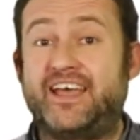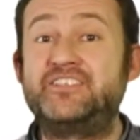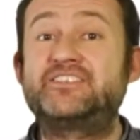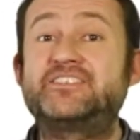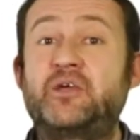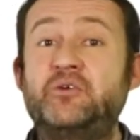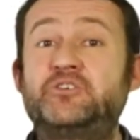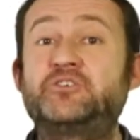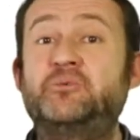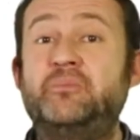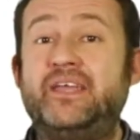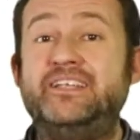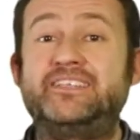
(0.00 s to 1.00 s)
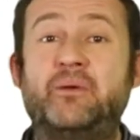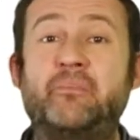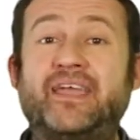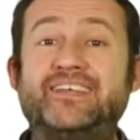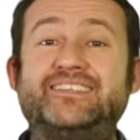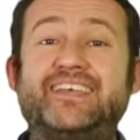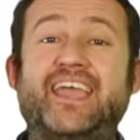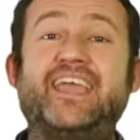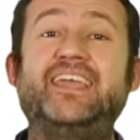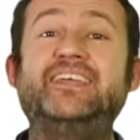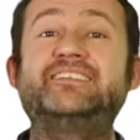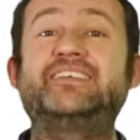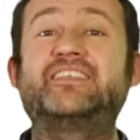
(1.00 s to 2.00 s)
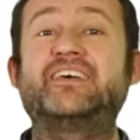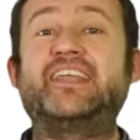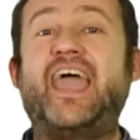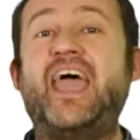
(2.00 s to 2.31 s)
and social media makes it easier than